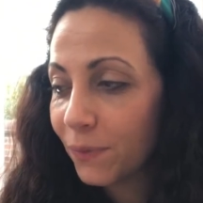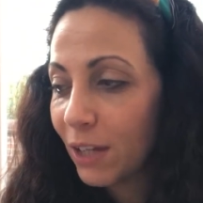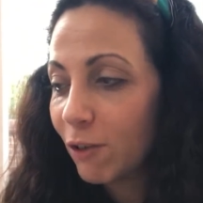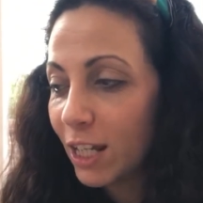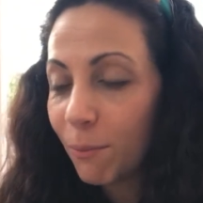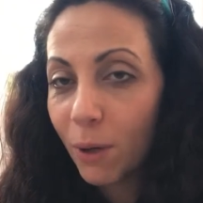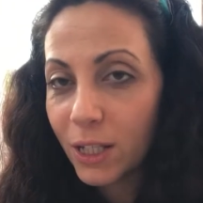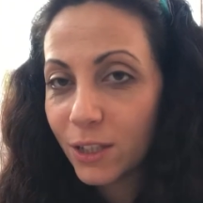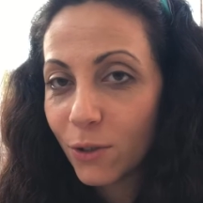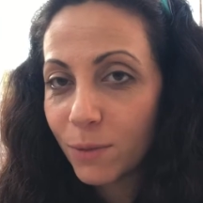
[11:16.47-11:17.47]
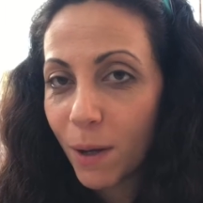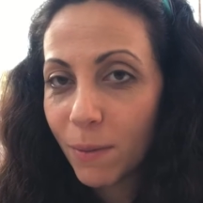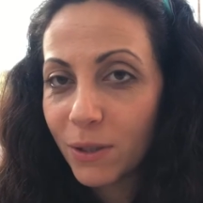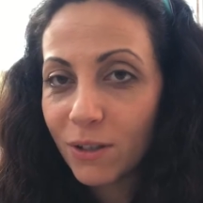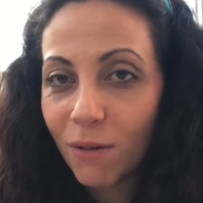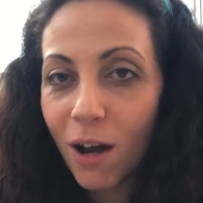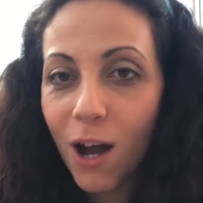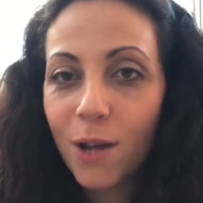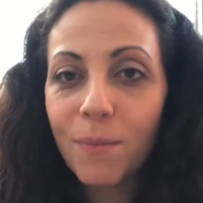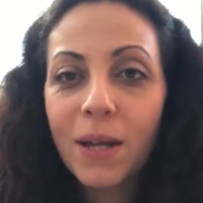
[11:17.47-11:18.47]
really embrace those moments. So I
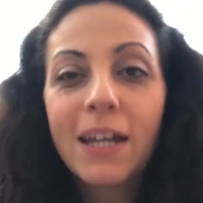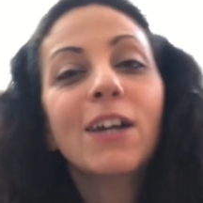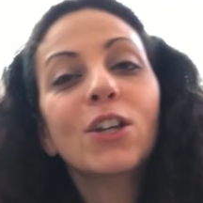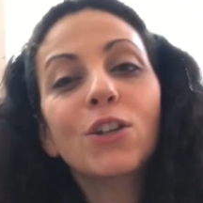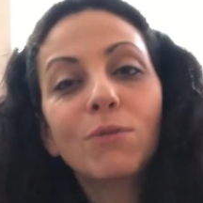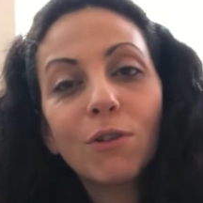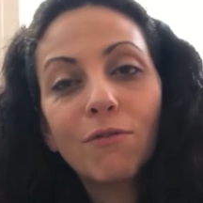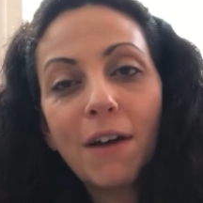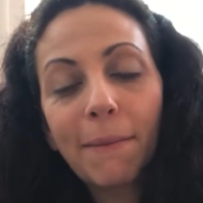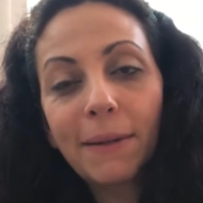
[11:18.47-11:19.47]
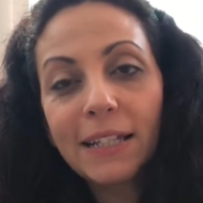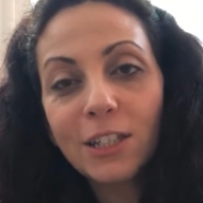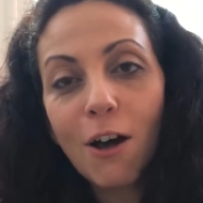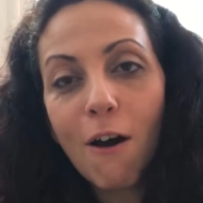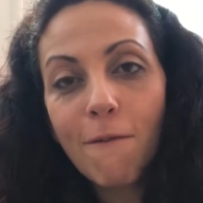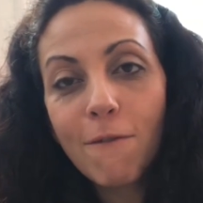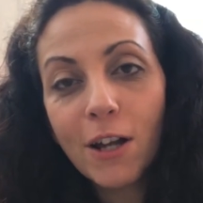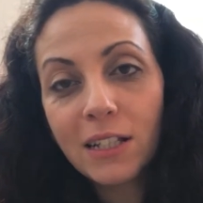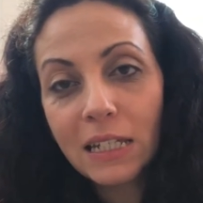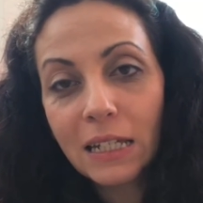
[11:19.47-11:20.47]
hope you and your families are
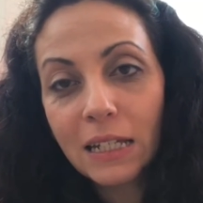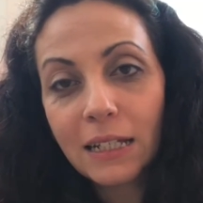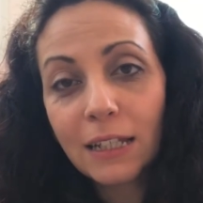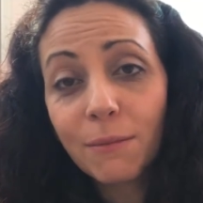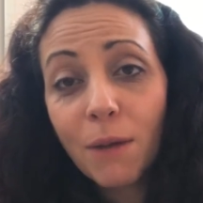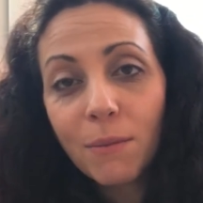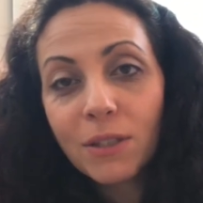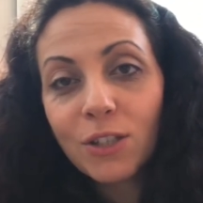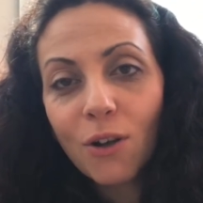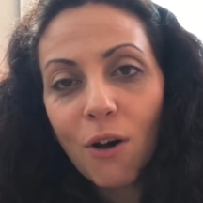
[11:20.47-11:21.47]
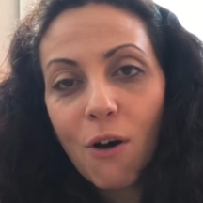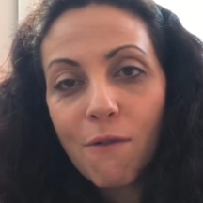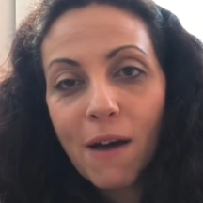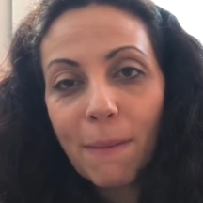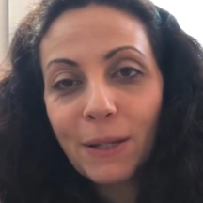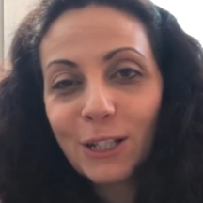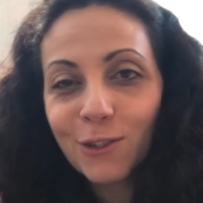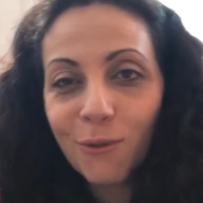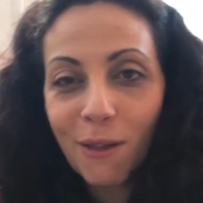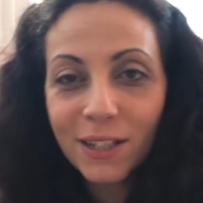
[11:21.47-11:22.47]
finding little moments of happiness
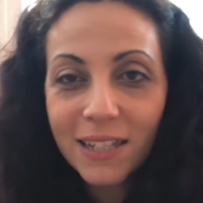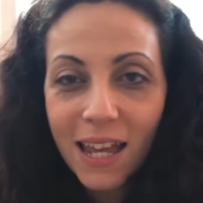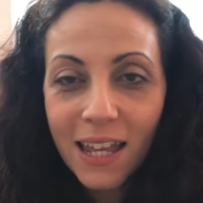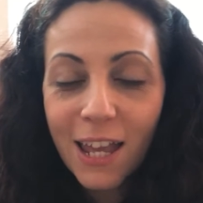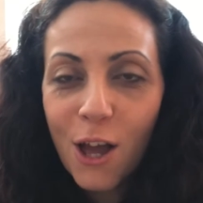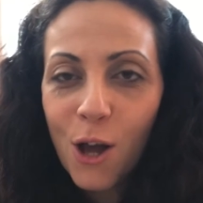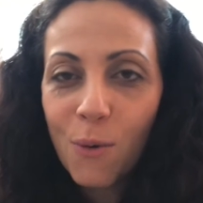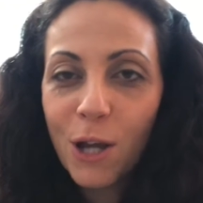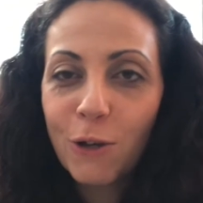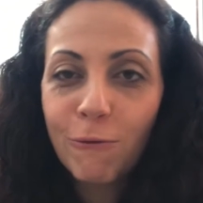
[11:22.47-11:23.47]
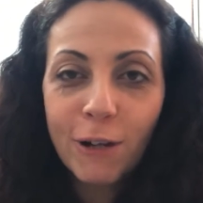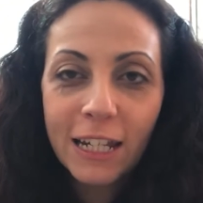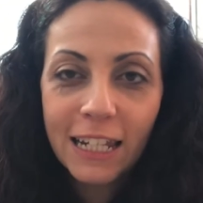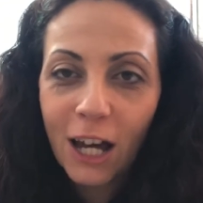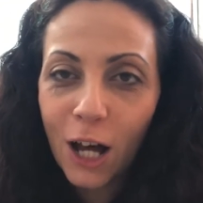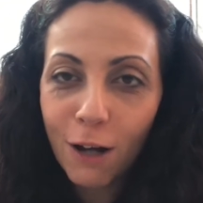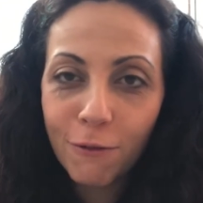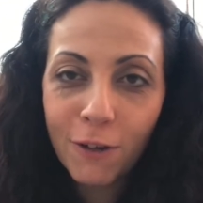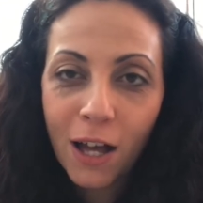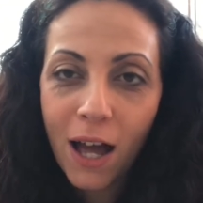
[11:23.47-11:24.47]
throughout the day where you really laugh
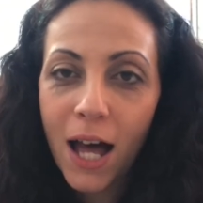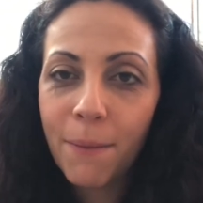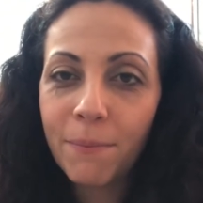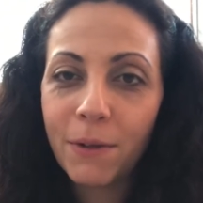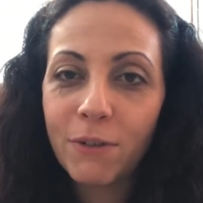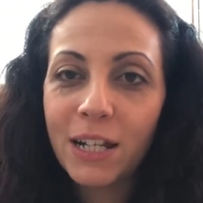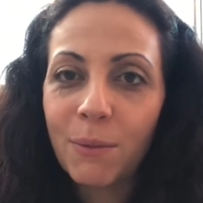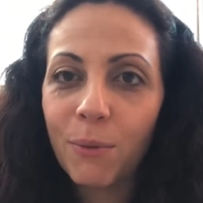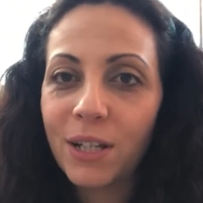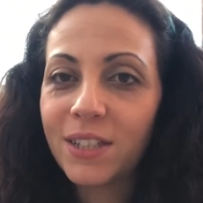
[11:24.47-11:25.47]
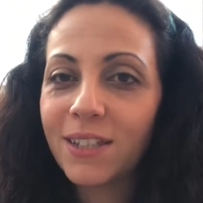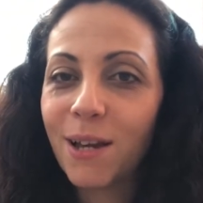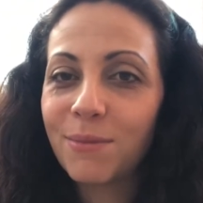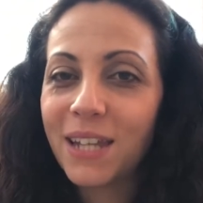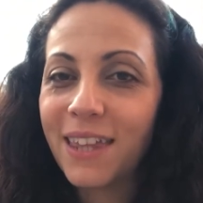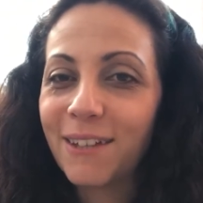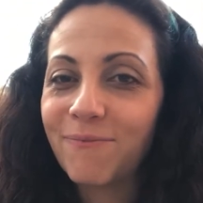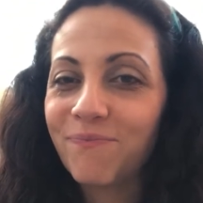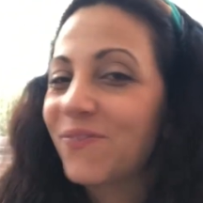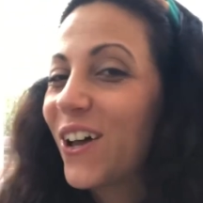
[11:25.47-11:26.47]
and really embrace the time together.
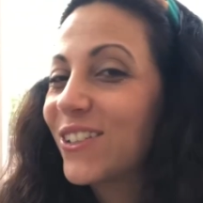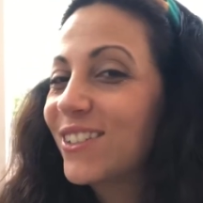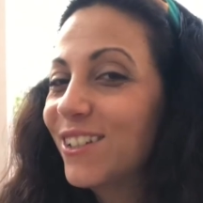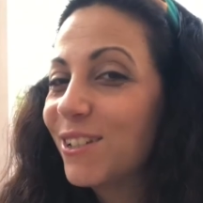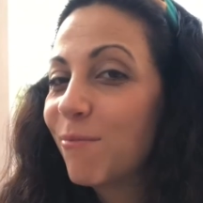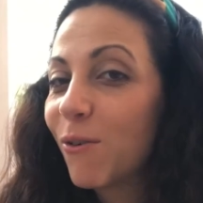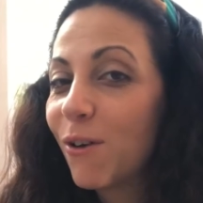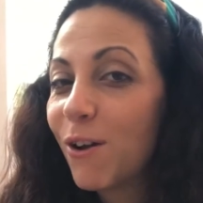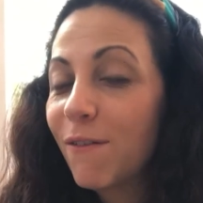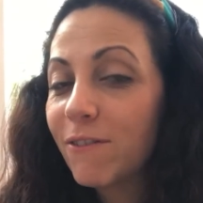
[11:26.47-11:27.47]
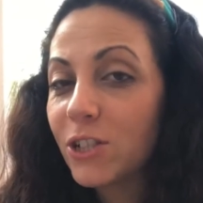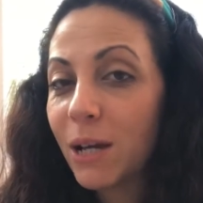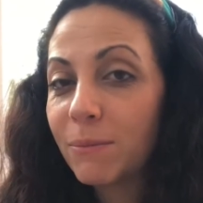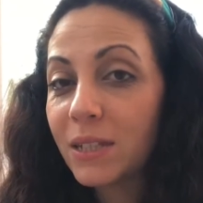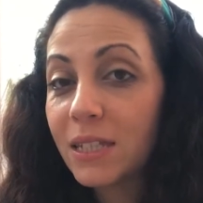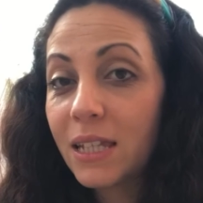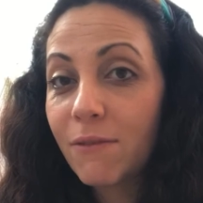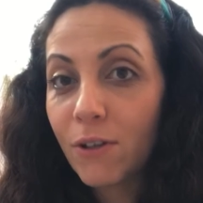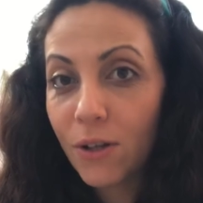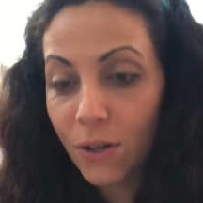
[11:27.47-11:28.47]
I'll see you tomorrow for chapter
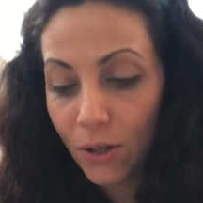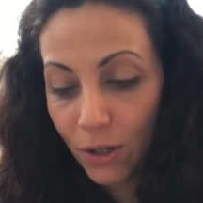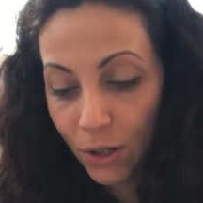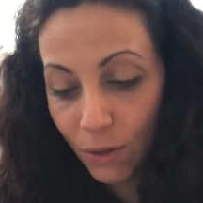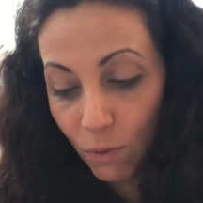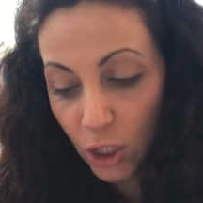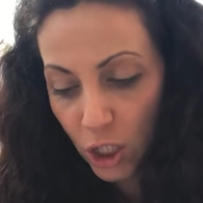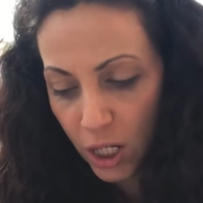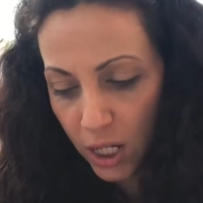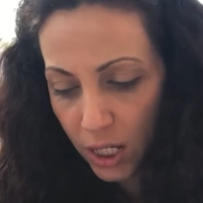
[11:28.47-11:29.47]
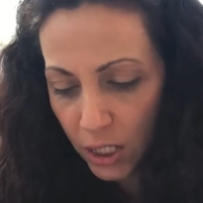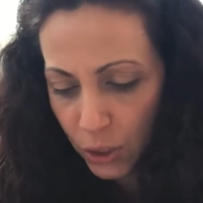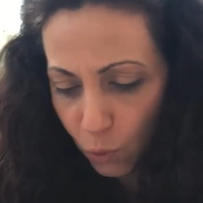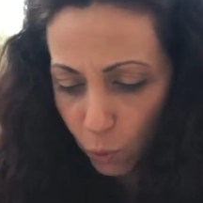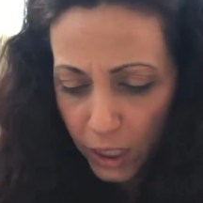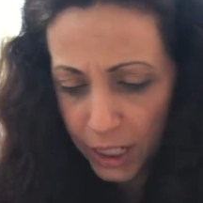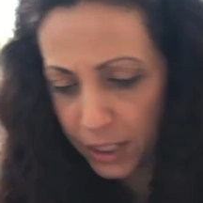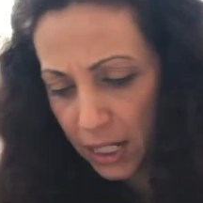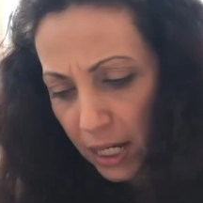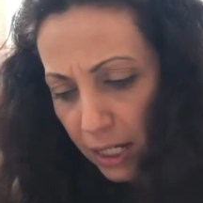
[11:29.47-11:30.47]
7, which is Weed
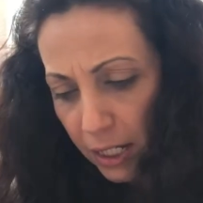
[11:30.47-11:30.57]
Attack.